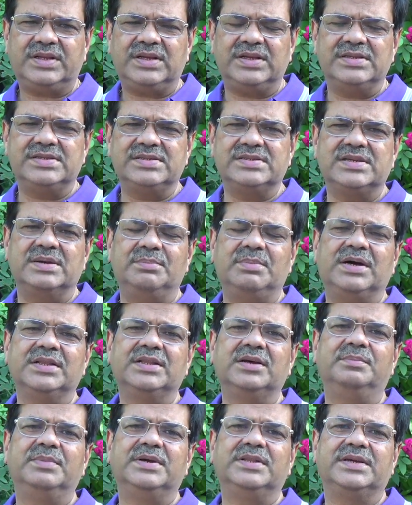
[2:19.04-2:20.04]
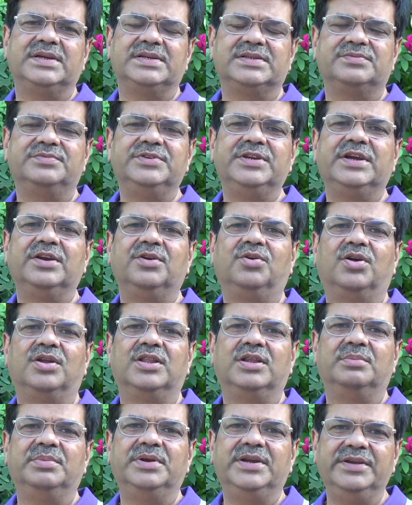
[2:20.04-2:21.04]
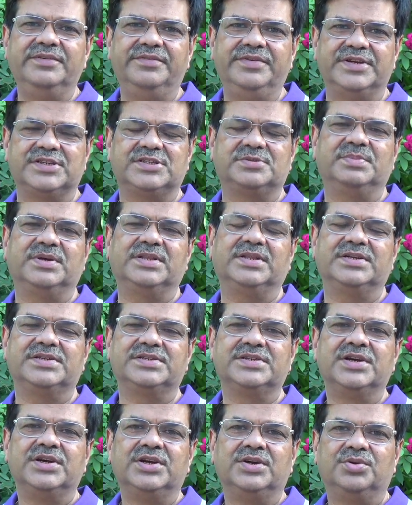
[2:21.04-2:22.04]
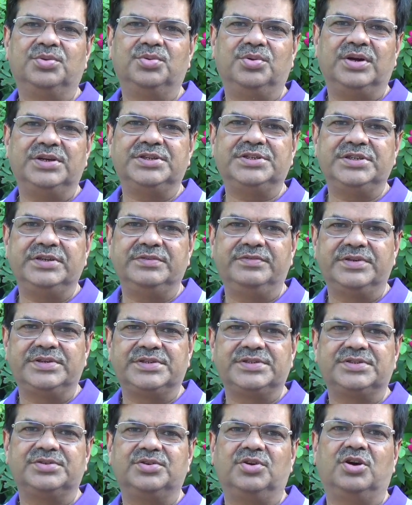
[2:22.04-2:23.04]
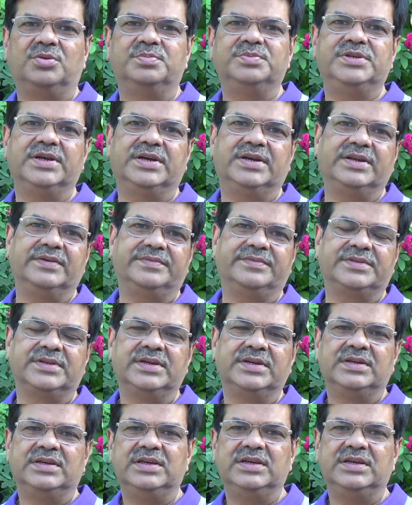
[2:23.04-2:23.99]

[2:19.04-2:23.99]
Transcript: some other methods, we can call them devious methods, to achieve its objectives.